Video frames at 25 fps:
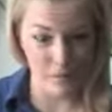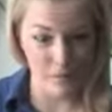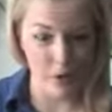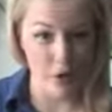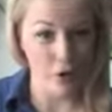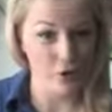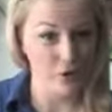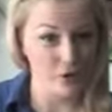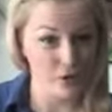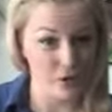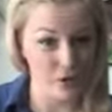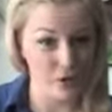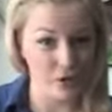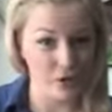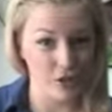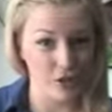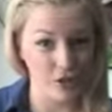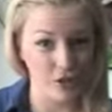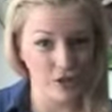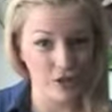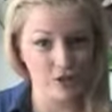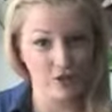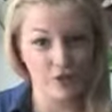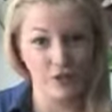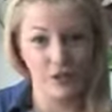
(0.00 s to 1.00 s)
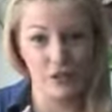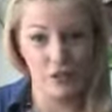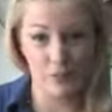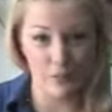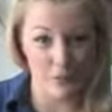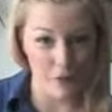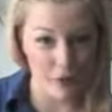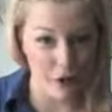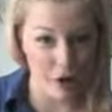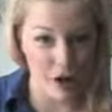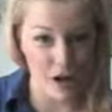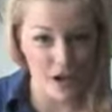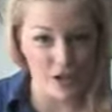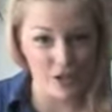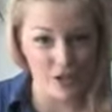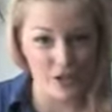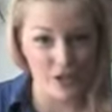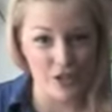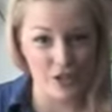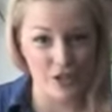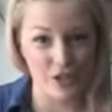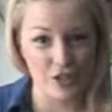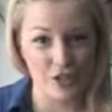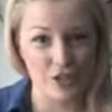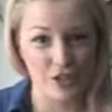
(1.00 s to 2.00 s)
post-surgery and prior to
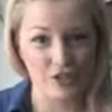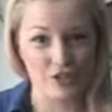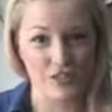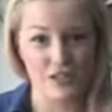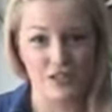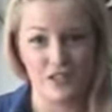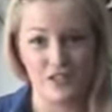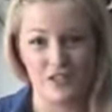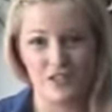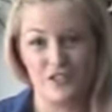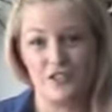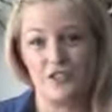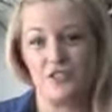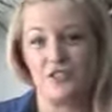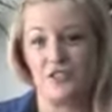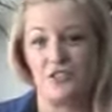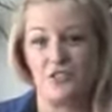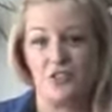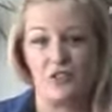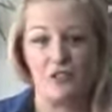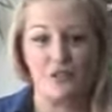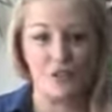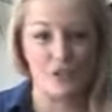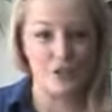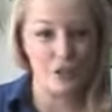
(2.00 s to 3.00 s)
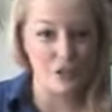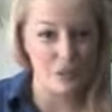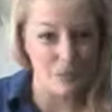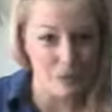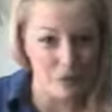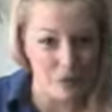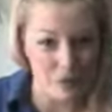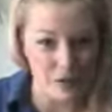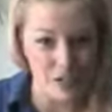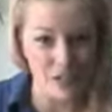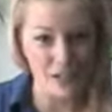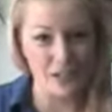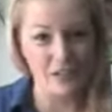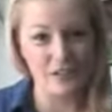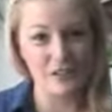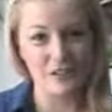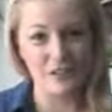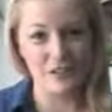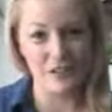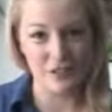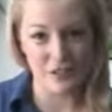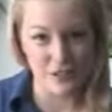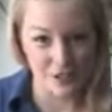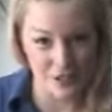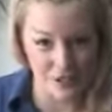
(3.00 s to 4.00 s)
surgery, such as, you know, no smoking,
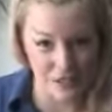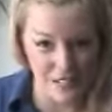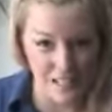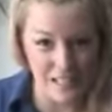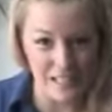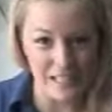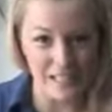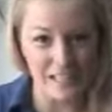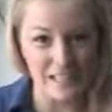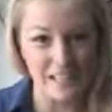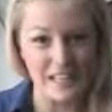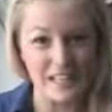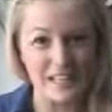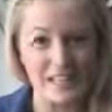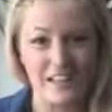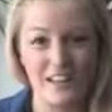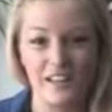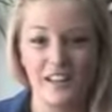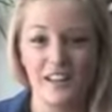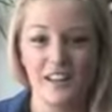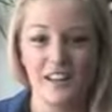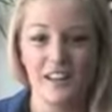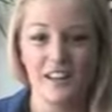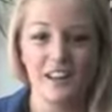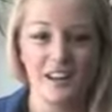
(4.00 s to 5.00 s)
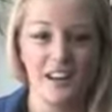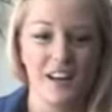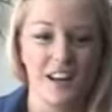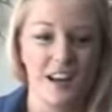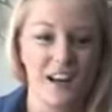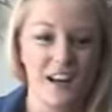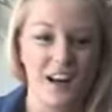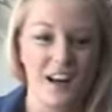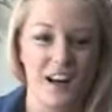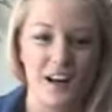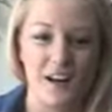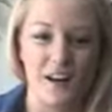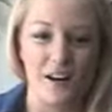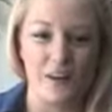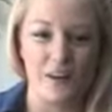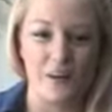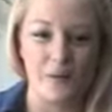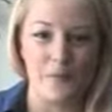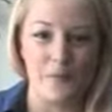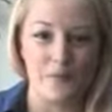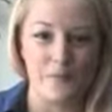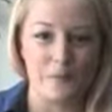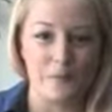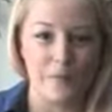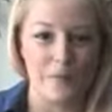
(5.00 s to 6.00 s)
no drinking.
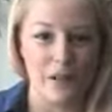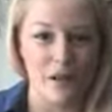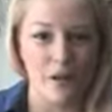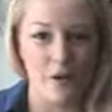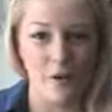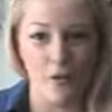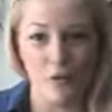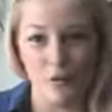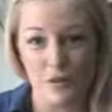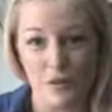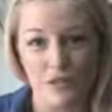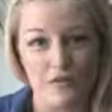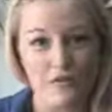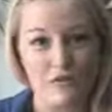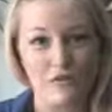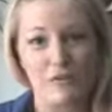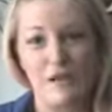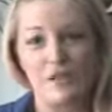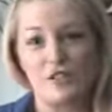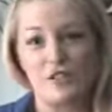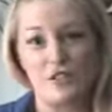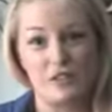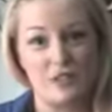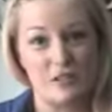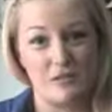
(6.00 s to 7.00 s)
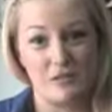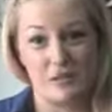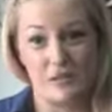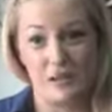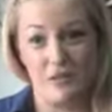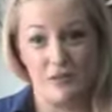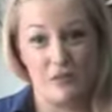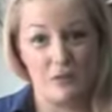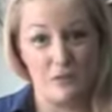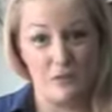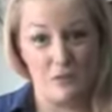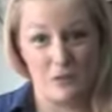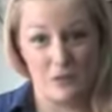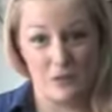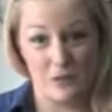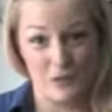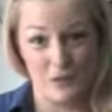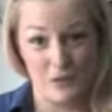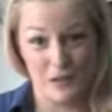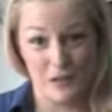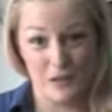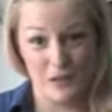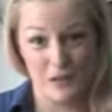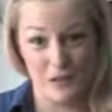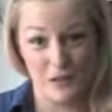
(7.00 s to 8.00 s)
All the information that I was given
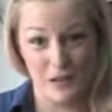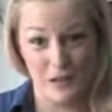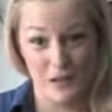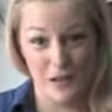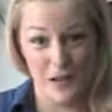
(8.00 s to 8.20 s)
was